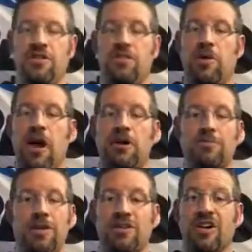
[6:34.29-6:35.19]
the
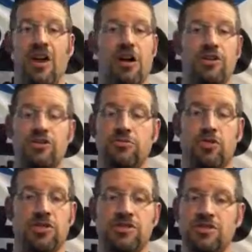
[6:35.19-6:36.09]
bottom. I don't care how good your
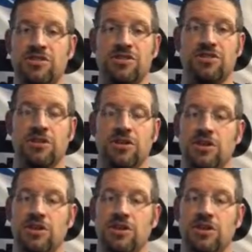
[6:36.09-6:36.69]
buoyancy is.